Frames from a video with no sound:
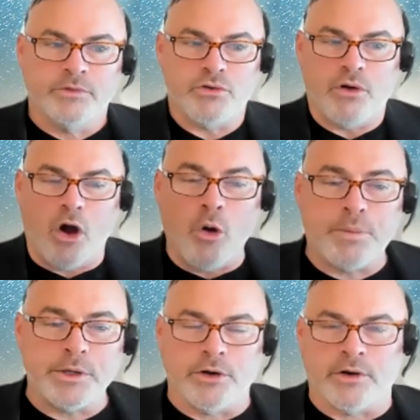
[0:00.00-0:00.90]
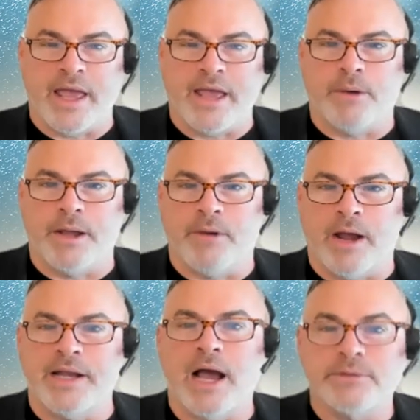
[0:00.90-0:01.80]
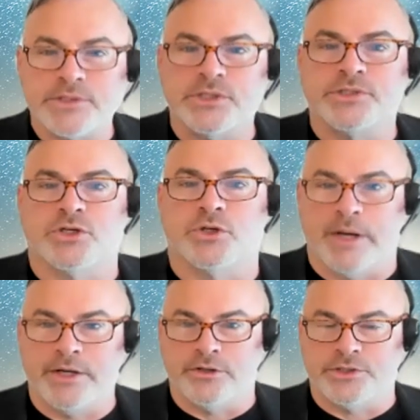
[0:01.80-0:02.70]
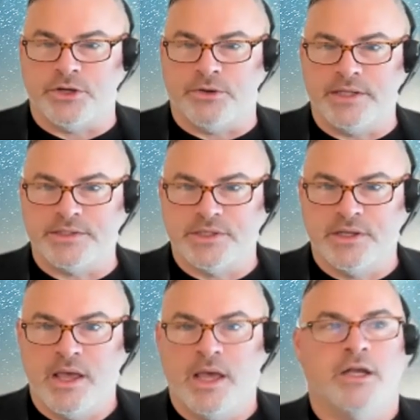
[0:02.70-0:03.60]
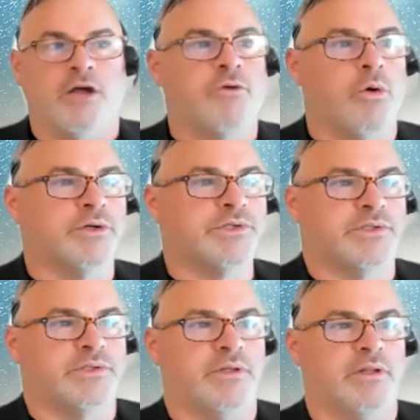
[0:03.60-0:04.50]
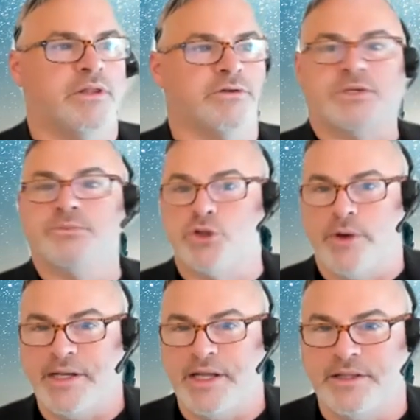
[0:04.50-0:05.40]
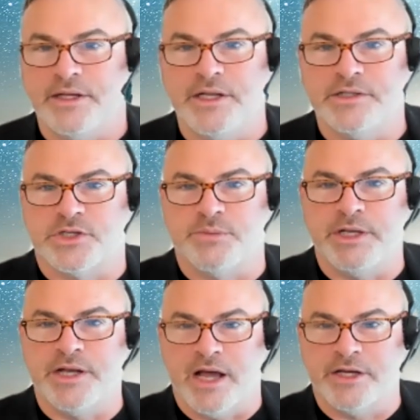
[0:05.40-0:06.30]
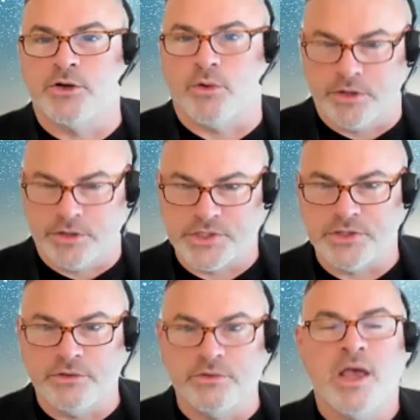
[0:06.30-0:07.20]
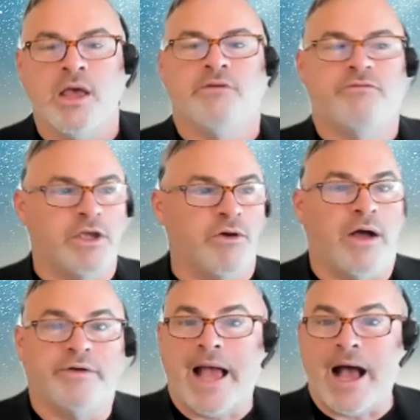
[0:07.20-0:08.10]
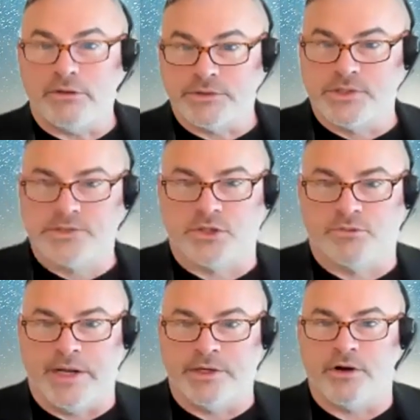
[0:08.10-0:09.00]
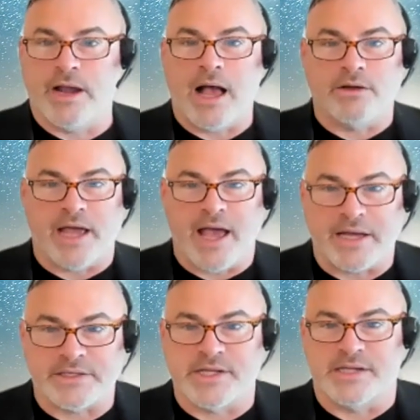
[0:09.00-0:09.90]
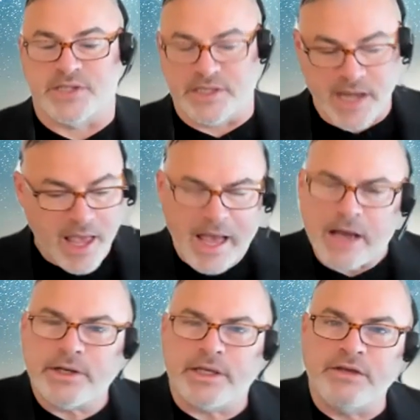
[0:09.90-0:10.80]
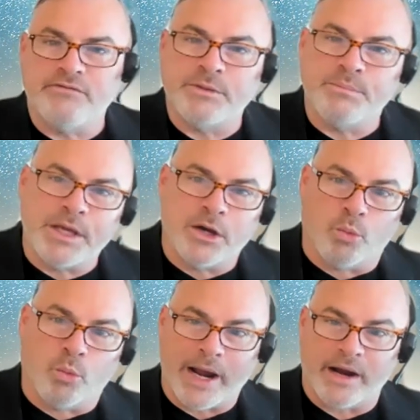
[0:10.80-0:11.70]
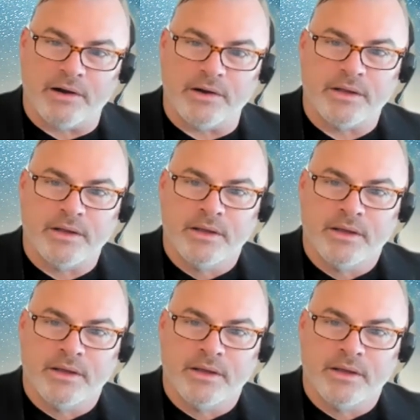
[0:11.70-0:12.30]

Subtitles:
to open your gateway right now is just surrender to it. Now, of course, there's some training that needs to be done in order to figure out how to surrender, how to access it, how to even be aware